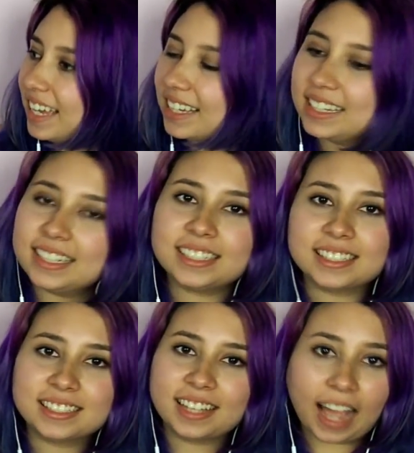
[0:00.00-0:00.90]

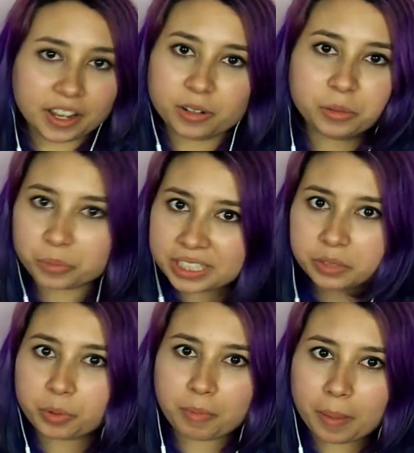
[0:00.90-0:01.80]
because I don't really
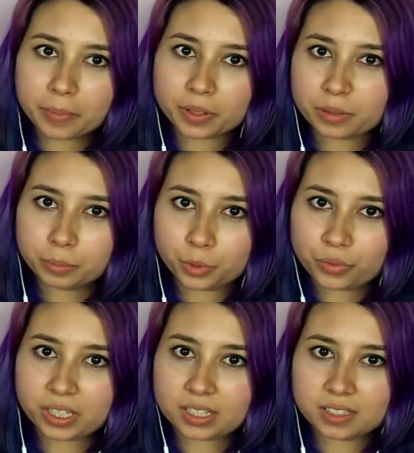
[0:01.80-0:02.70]
remember the
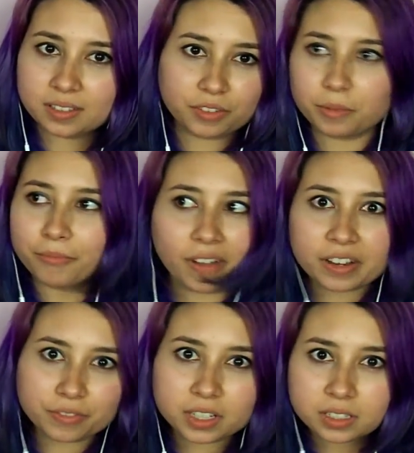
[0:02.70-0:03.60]
movies from
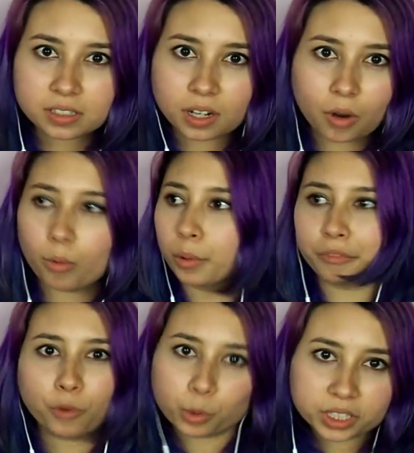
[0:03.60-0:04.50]
5 years ago or
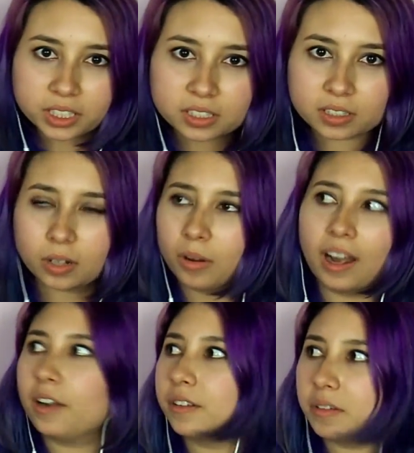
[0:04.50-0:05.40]
4 years ago.
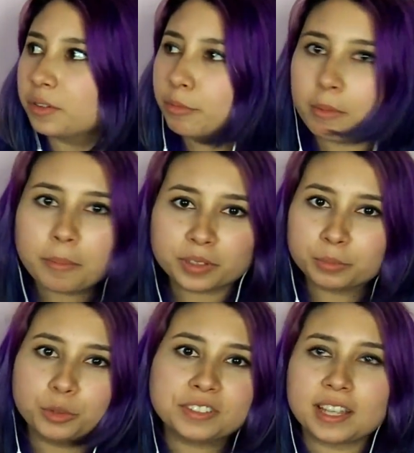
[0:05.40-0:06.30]
I don't even remember the
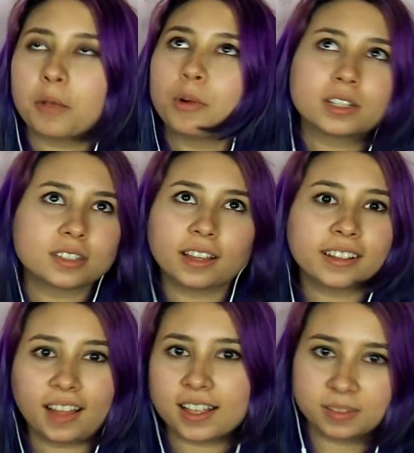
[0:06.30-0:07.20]
movies I watched like
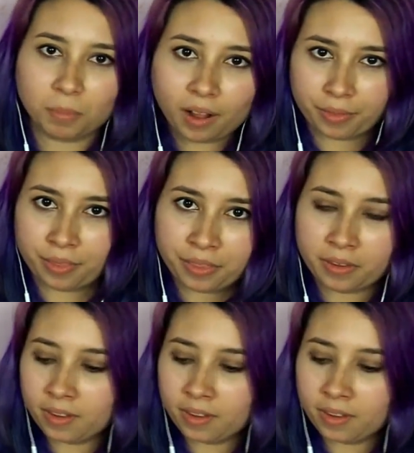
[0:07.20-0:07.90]
last month.